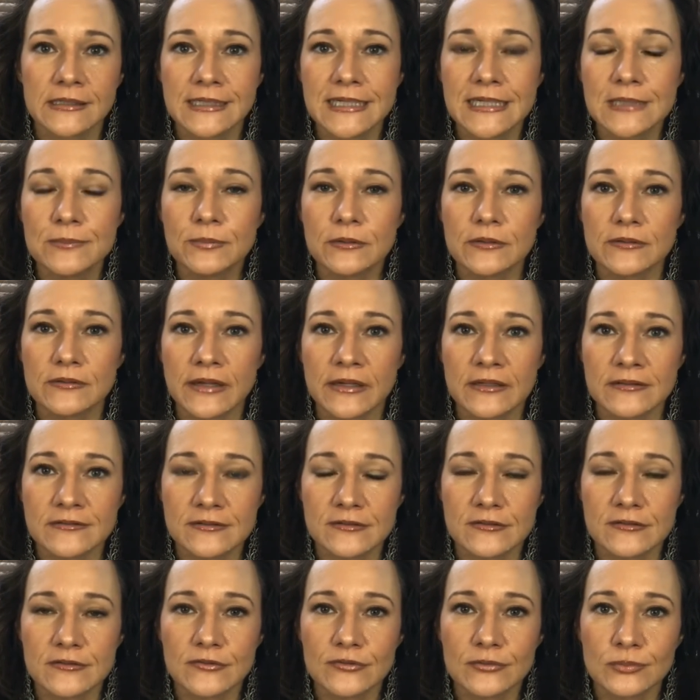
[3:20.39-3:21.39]
keep it nice
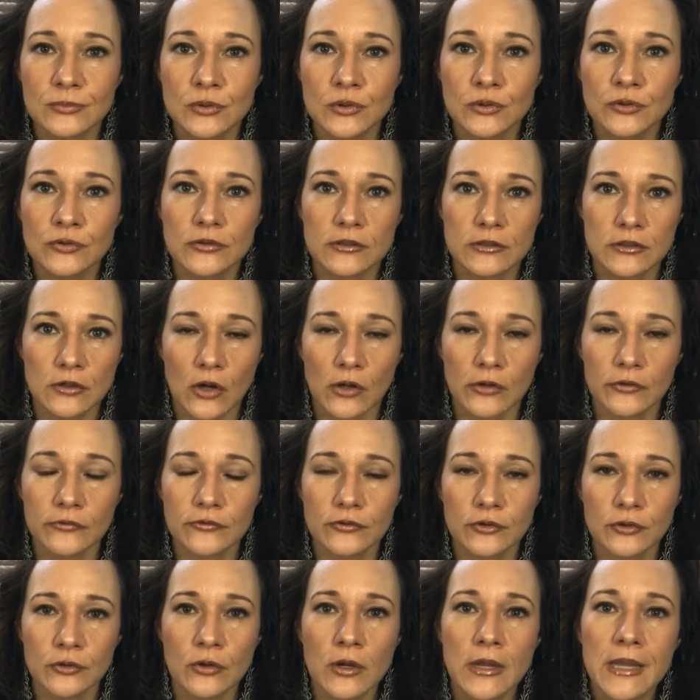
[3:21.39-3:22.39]
and smooth, and
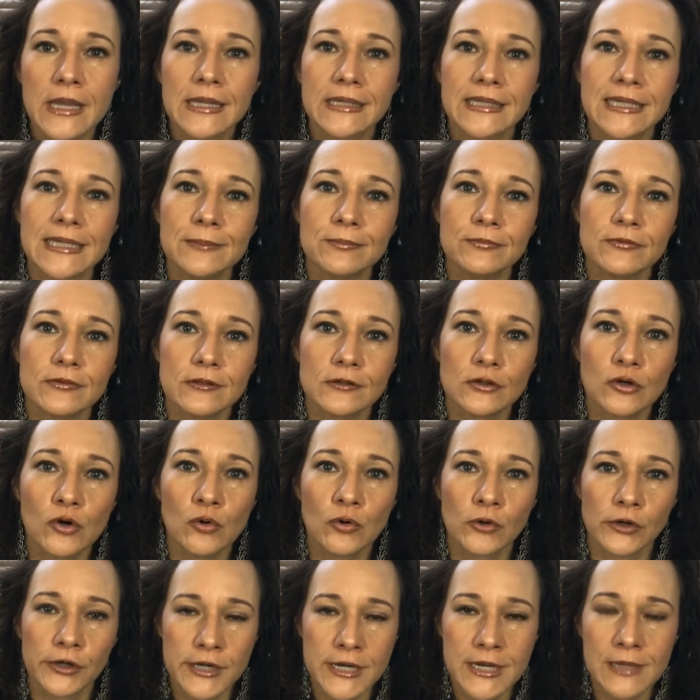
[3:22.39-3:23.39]
also keeps the
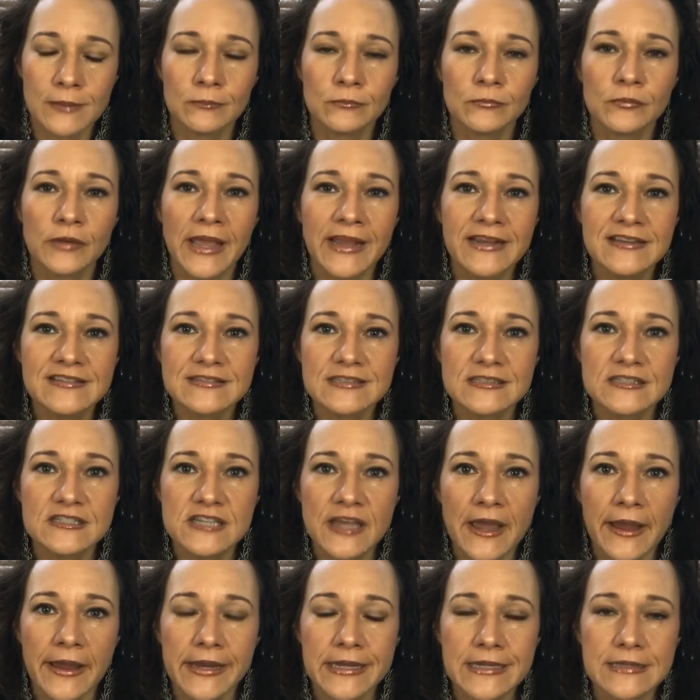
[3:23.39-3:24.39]
corneum nice and
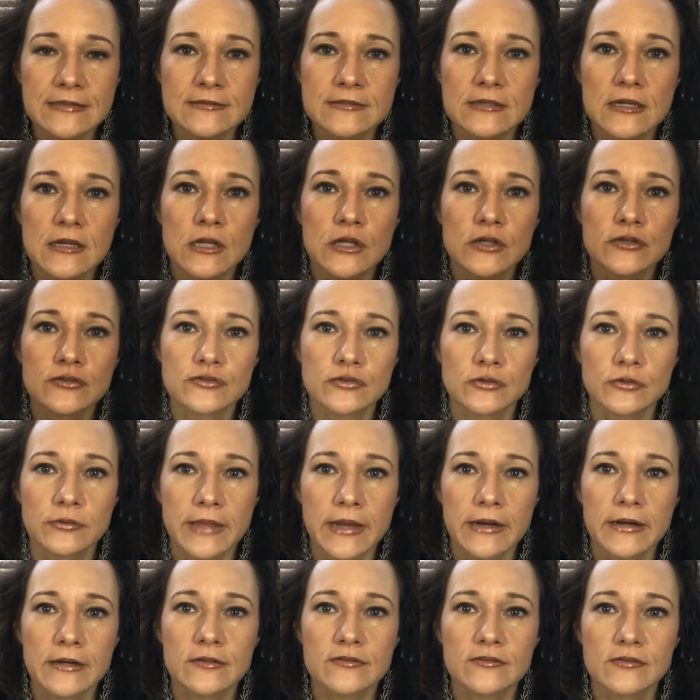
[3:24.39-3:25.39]
tight so
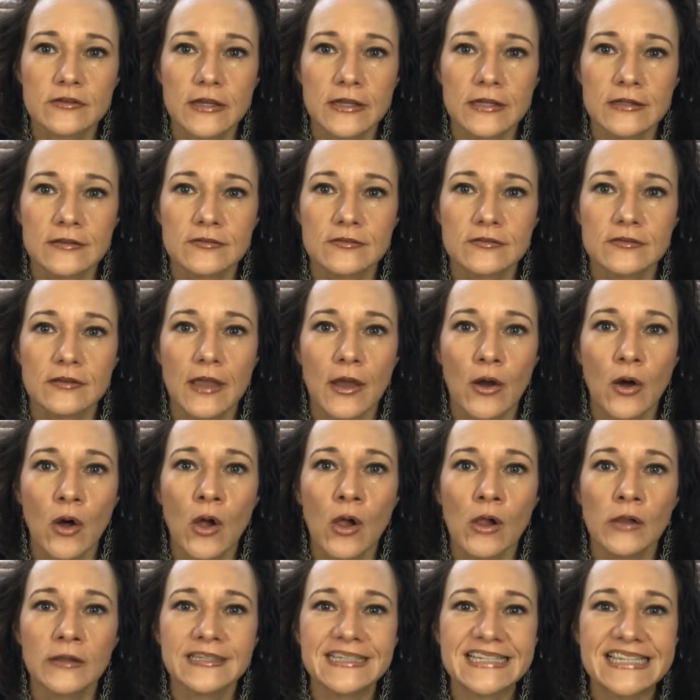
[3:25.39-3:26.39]
that it's
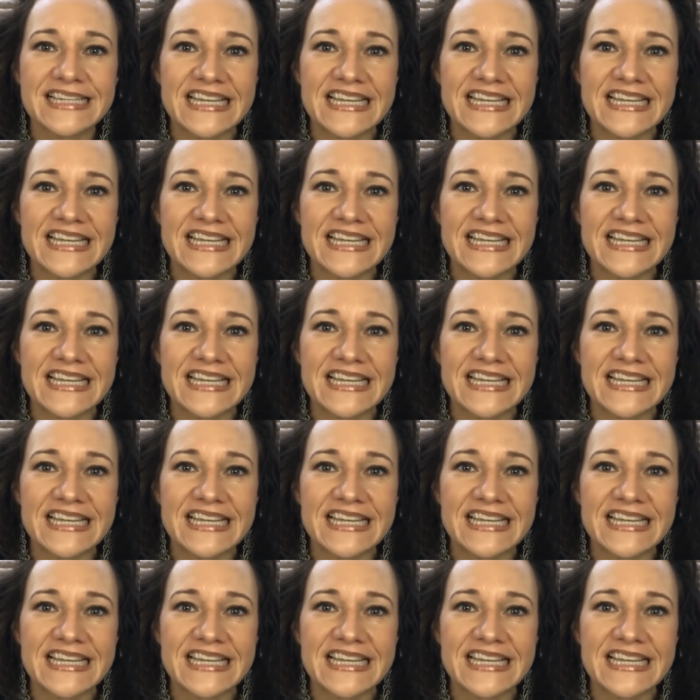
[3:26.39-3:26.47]
all